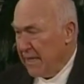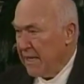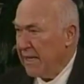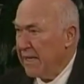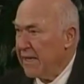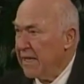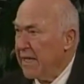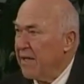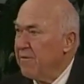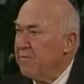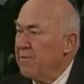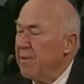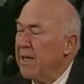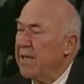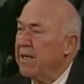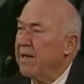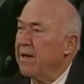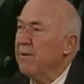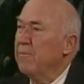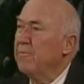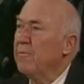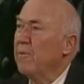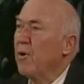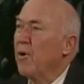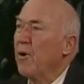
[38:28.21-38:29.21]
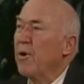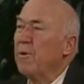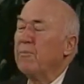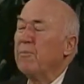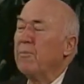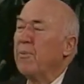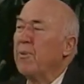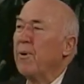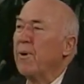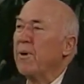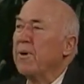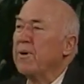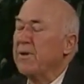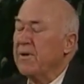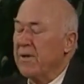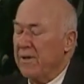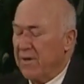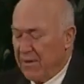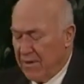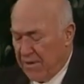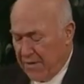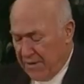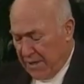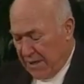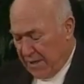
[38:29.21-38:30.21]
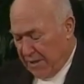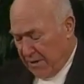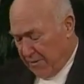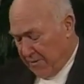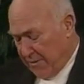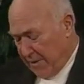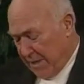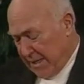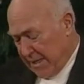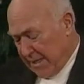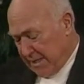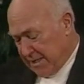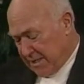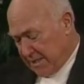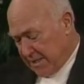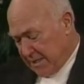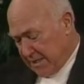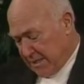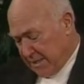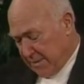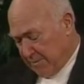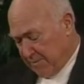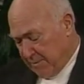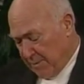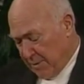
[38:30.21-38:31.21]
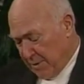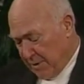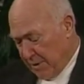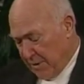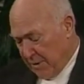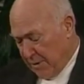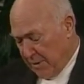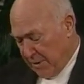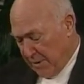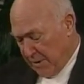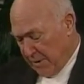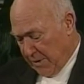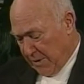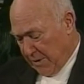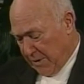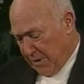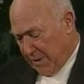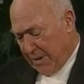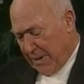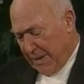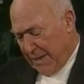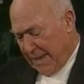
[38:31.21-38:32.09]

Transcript: they've become more important to you than your relationship with the Lord, or